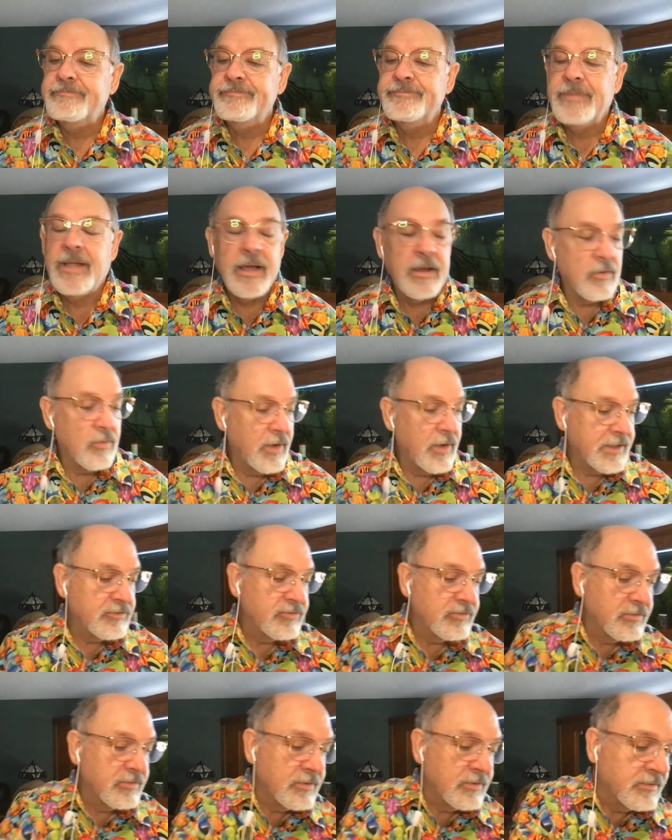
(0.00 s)
Not quite
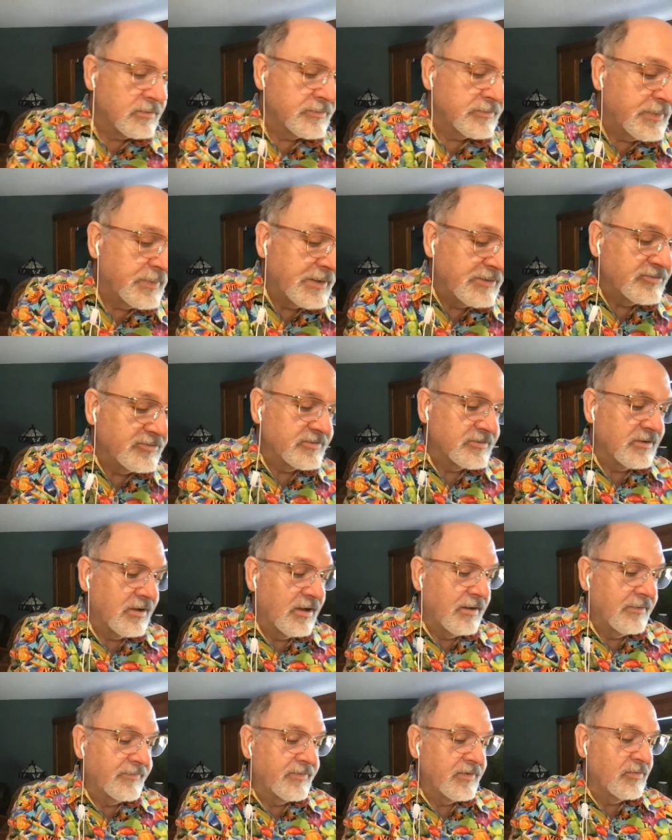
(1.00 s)
sure special
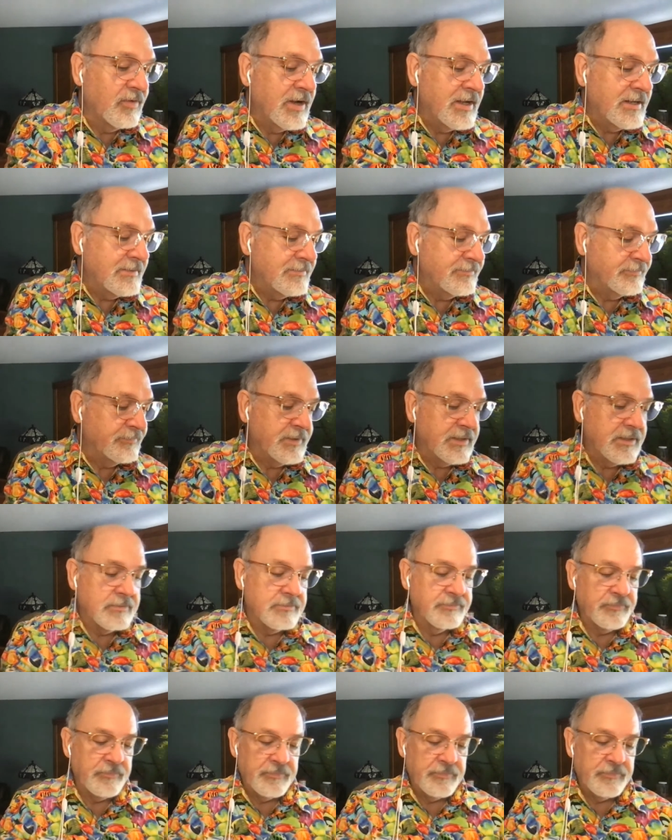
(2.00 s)
song for what, but